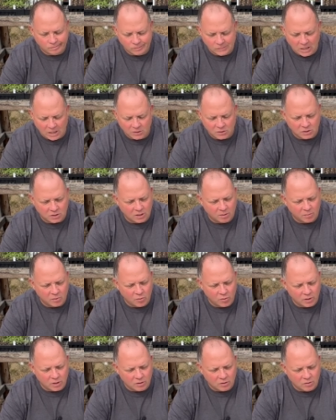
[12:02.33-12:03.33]
Not sure I'm
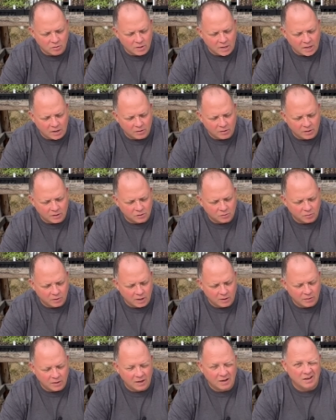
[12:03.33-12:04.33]
going to do that on this one.
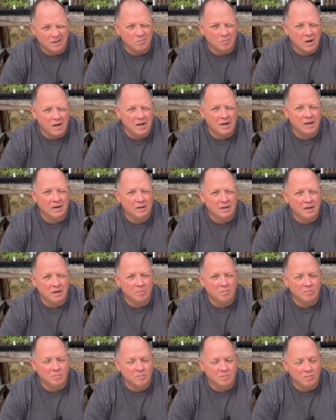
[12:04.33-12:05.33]
I think it might end
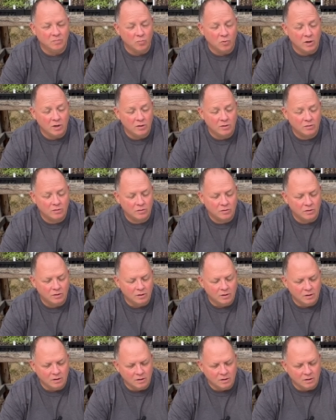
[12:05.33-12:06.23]
up with